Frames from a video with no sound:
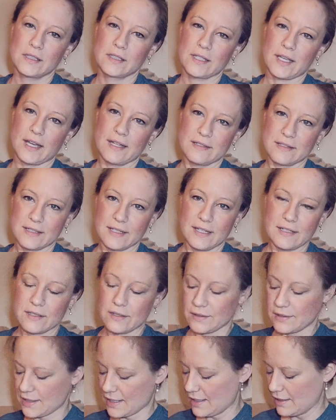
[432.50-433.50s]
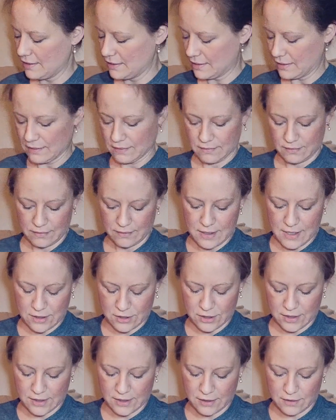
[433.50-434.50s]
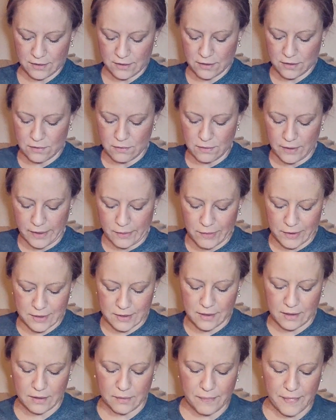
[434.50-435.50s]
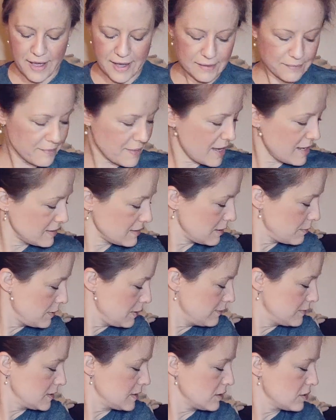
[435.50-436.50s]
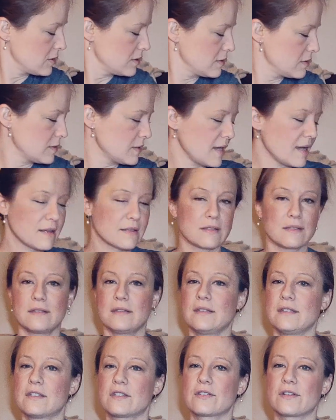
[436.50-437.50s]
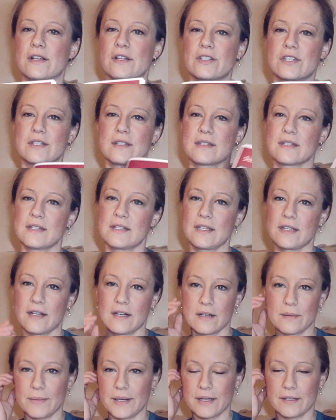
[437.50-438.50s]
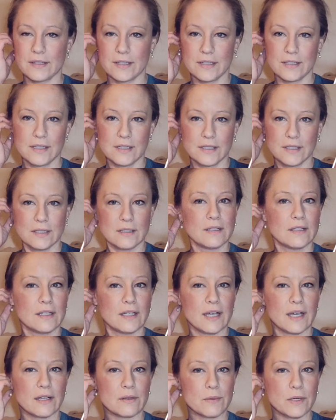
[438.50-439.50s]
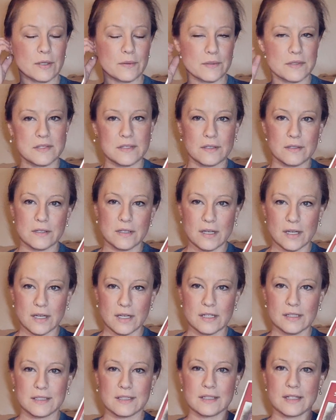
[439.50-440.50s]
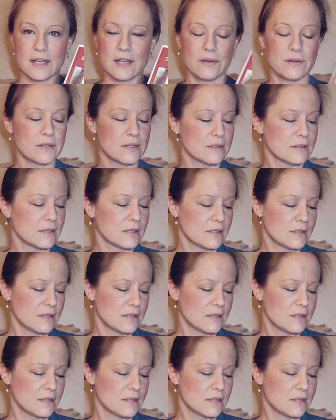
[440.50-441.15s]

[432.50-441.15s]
continental tent. They actually tell you to do like what's called a basket weave stitch. There's excellent instructions in here about how to work with silk gauze and how to